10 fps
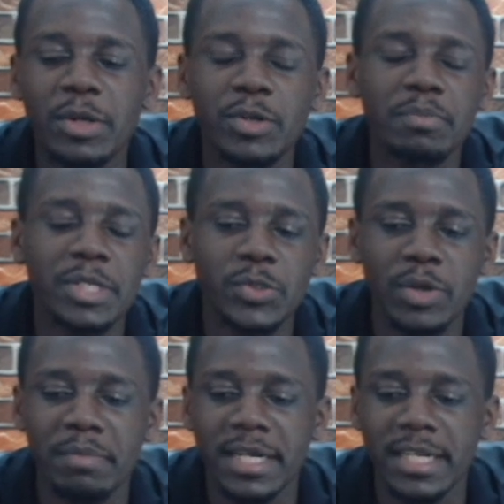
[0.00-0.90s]
will bless you
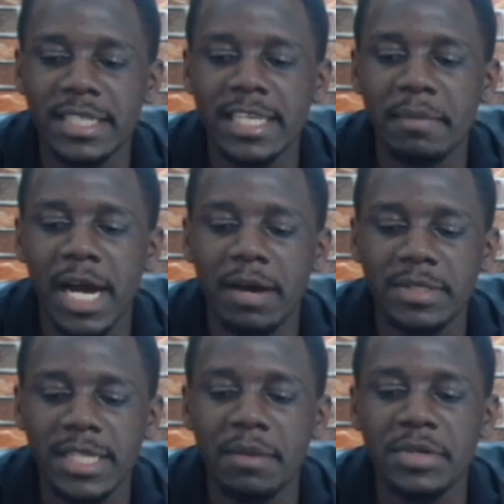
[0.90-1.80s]
abundantly. I'm
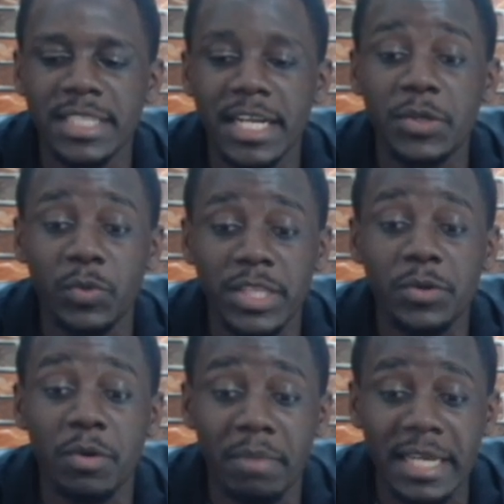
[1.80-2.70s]
out. I'm returning with the
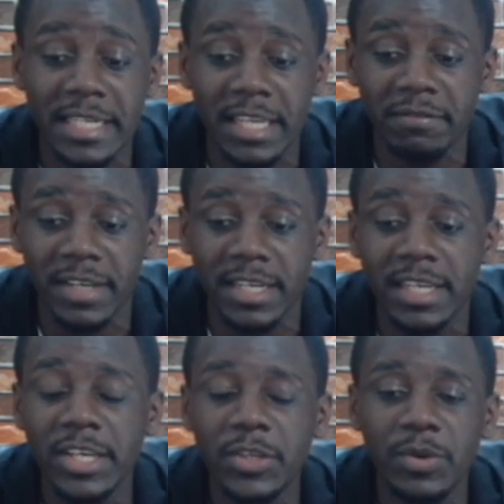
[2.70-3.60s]
combined 11.
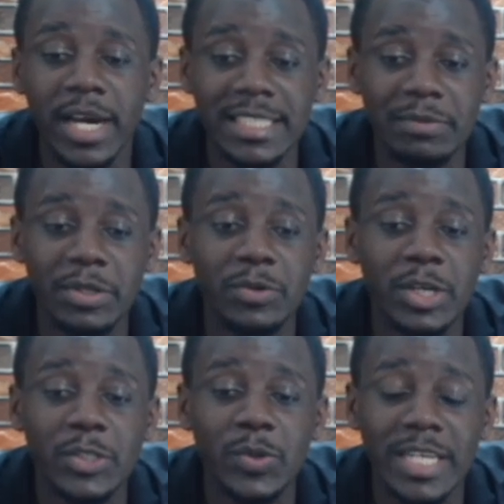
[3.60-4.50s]
You guys are really
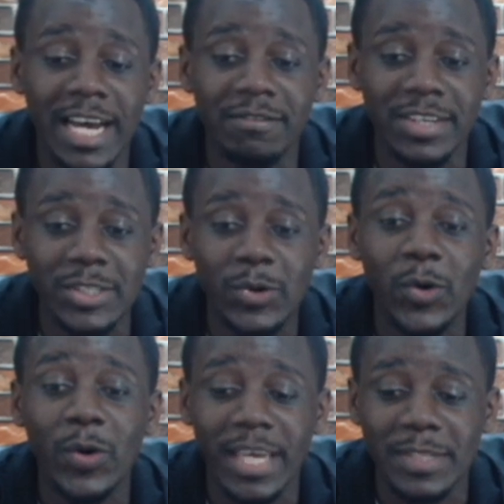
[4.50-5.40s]
going to love it
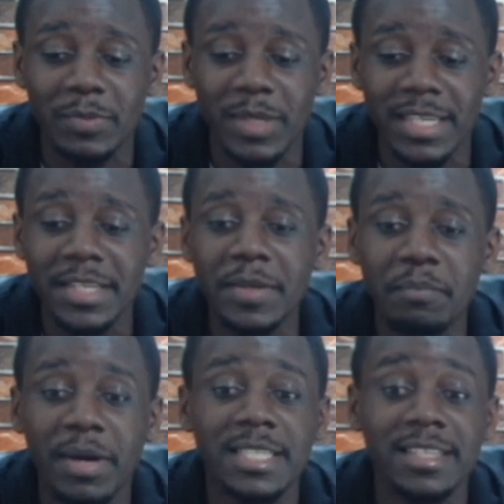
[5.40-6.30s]
or hate me,
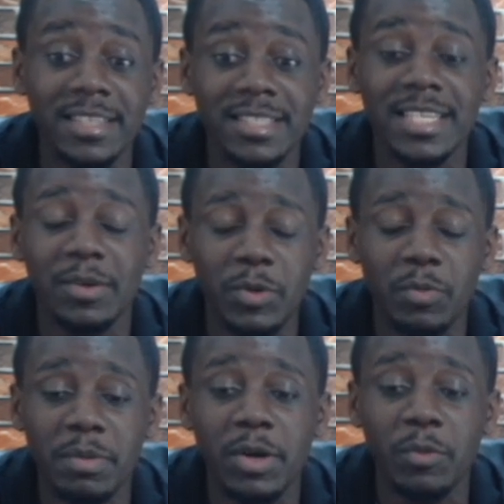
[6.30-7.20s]
but this is going to
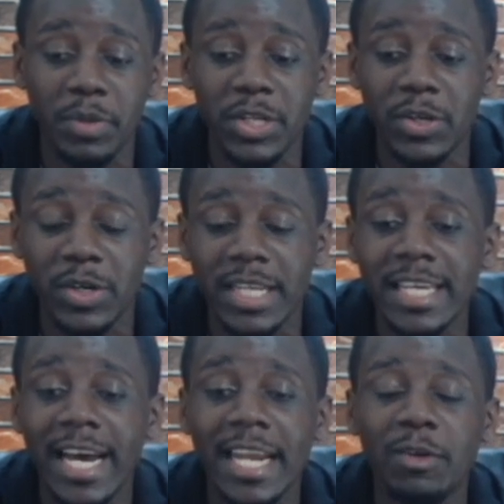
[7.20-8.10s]
be my opinion,
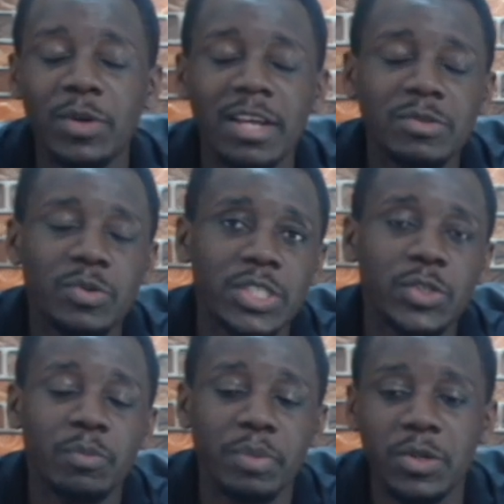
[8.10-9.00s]
and I would like to see
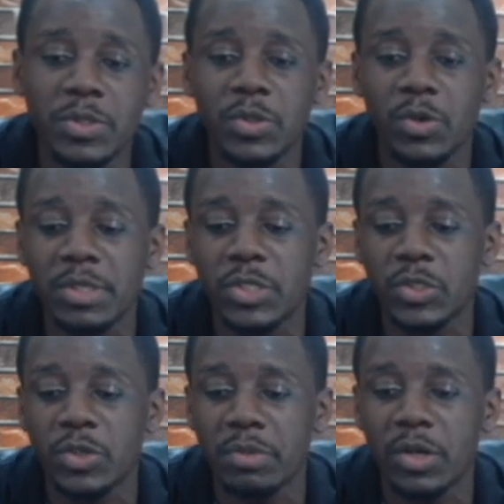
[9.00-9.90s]
your opinions in the comment
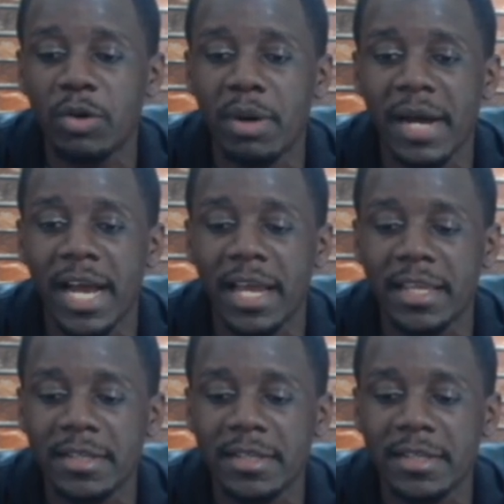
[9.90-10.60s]
section below. Bye bye.